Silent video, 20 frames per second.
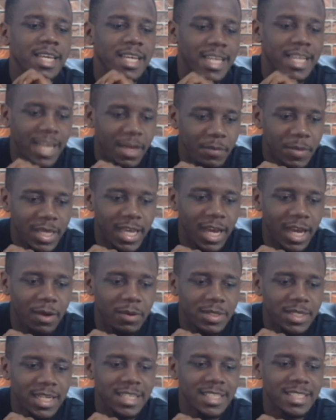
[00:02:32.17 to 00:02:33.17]
coming
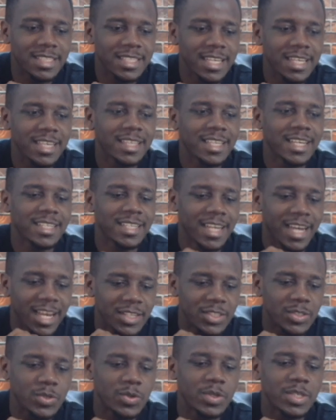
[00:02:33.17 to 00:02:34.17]
out and saying that
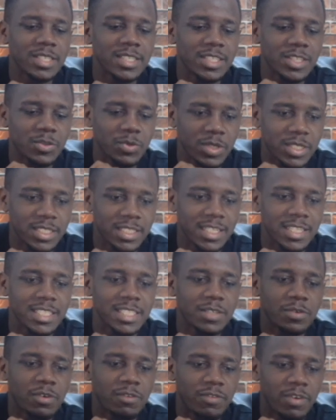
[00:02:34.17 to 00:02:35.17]
Arsenal is interested is
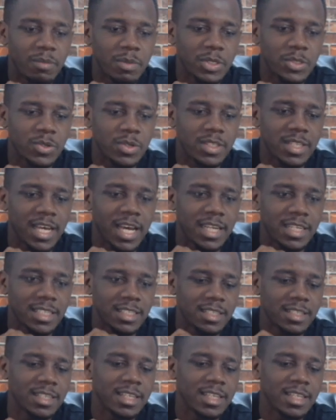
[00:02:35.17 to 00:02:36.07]
a confirmation that